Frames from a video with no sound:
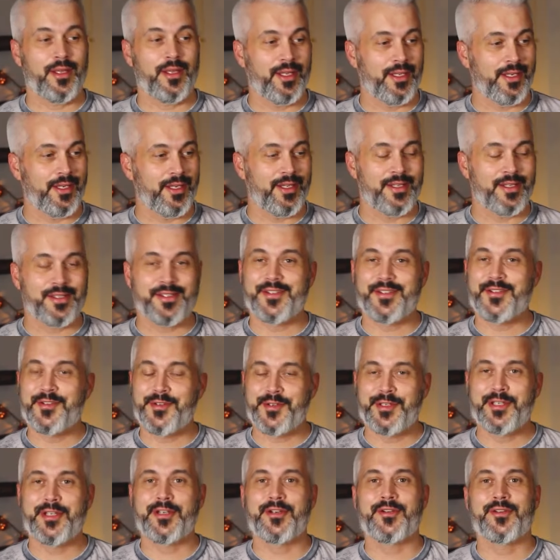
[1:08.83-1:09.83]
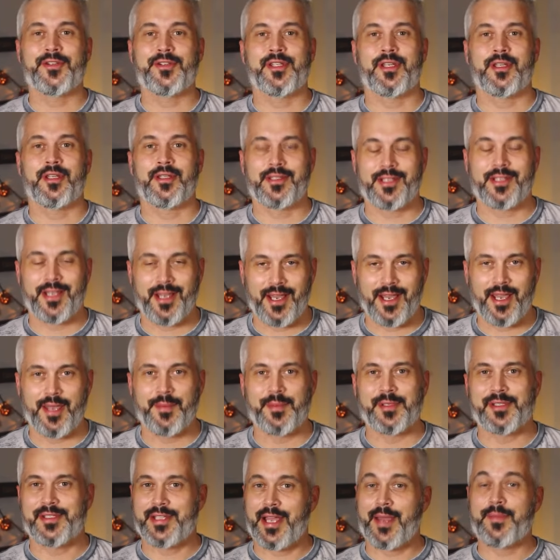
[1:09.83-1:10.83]
It is New Year's
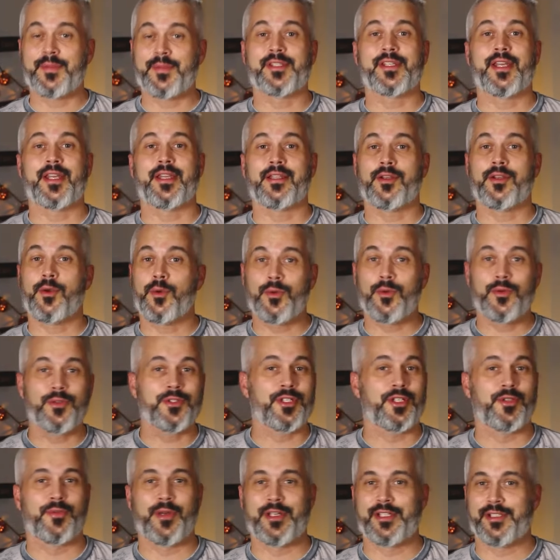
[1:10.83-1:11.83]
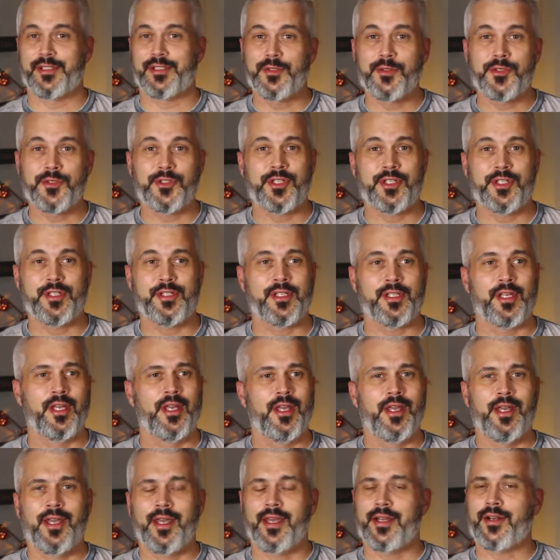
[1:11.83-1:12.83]
time. It's time to set goals and resolutions
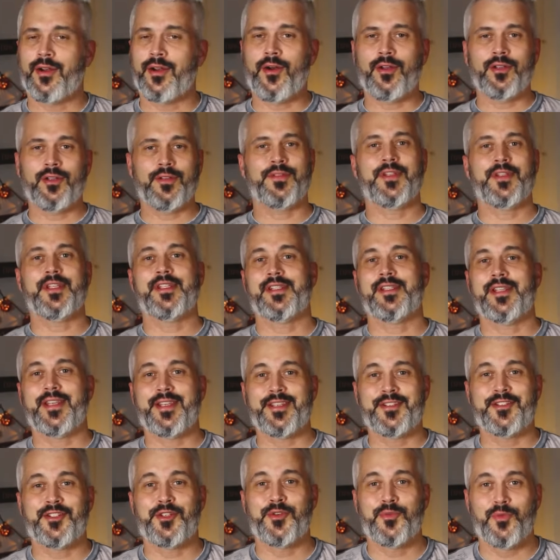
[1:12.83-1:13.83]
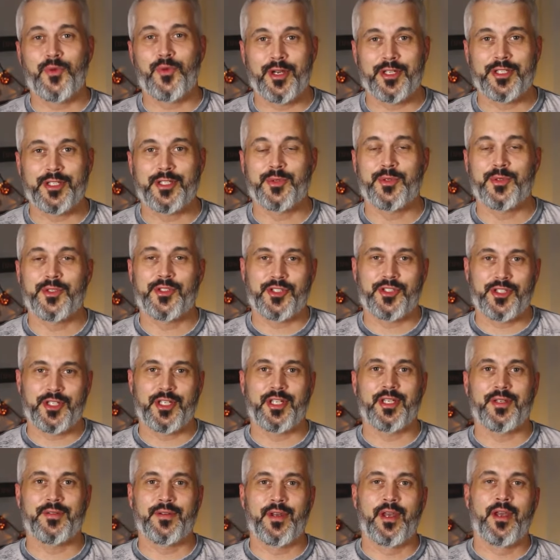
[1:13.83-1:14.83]
and all of these things you want to
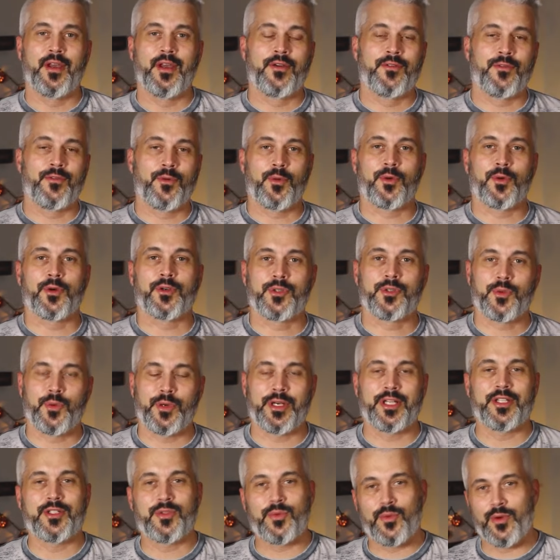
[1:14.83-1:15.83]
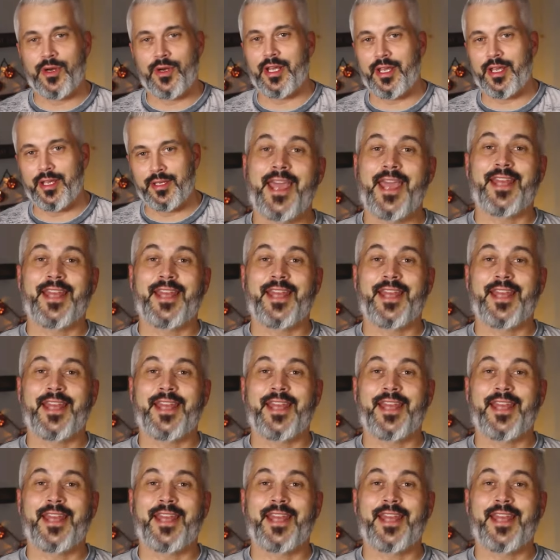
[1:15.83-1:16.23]
achieve for 2020.